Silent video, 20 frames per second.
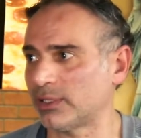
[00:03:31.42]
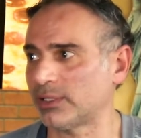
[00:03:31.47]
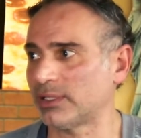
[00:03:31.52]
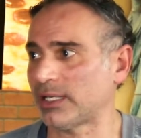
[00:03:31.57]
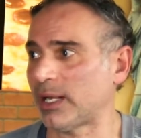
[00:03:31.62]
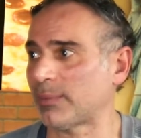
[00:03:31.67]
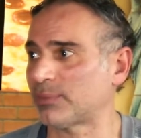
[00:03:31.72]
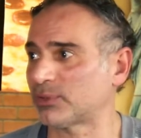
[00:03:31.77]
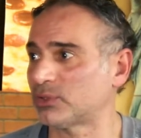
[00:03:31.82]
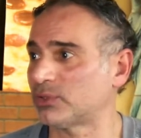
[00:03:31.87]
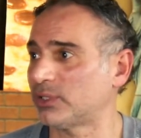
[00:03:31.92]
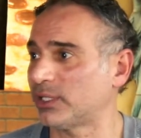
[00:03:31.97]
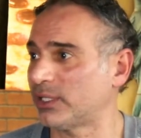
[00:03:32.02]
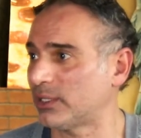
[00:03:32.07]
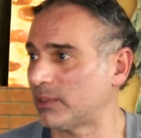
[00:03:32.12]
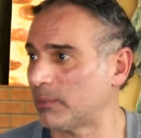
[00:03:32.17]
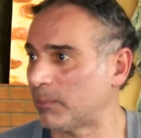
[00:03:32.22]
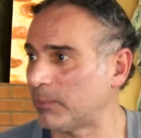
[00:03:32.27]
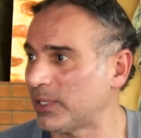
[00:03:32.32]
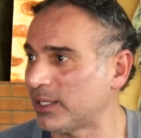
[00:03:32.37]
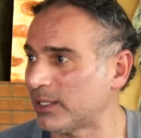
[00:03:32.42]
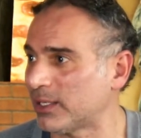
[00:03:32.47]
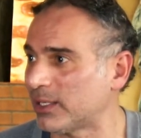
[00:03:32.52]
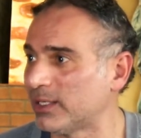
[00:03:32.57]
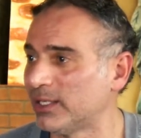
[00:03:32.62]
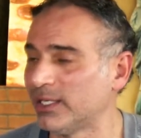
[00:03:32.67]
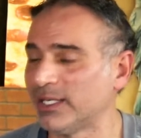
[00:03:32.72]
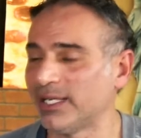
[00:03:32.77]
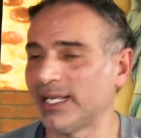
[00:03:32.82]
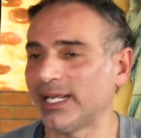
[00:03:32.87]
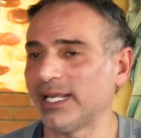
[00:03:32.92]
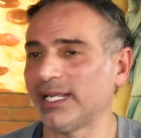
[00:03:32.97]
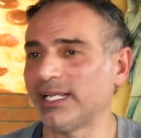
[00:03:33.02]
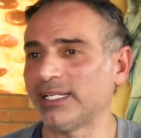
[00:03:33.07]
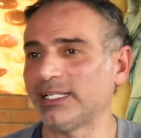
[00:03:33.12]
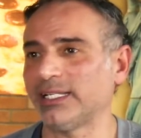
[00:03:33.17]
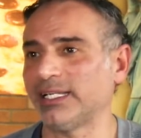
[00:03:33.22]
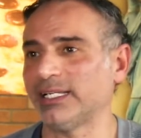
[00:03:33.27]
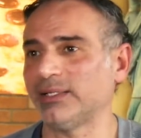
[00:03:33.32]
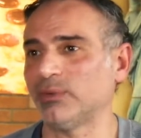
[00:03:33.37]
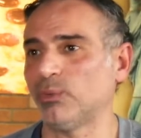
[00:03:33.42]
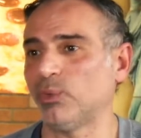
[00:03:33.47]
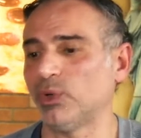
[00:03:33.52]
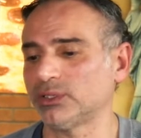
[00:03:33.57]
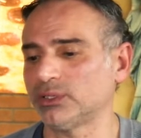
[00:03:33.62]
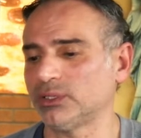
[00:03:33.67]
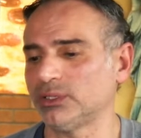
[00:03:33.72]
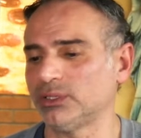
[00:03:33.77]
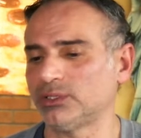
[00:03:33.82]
opportunity to beat it. And it wasn't